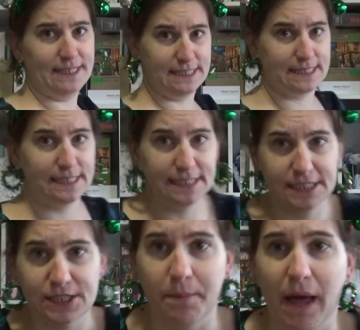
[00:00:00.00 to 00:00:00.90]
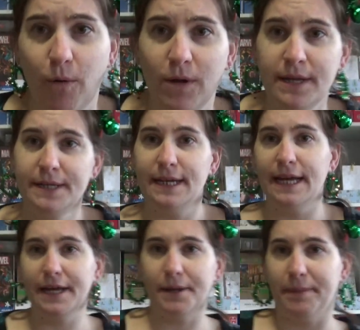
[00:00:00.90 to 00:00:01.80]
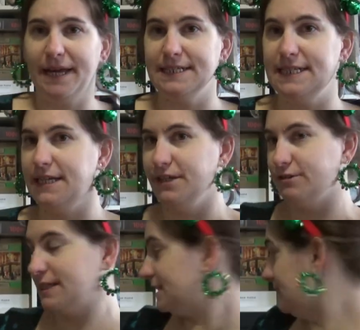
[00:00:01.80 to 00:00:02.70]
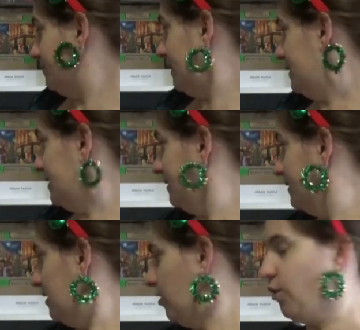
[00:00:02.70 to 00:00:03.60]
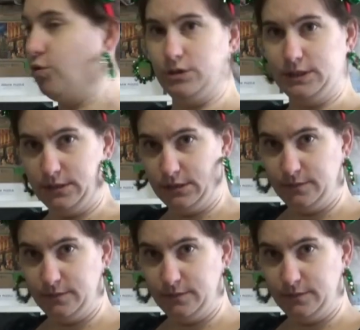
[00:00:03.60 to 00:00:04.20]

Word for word: this uh, somehow. Um, and here you can see my little golden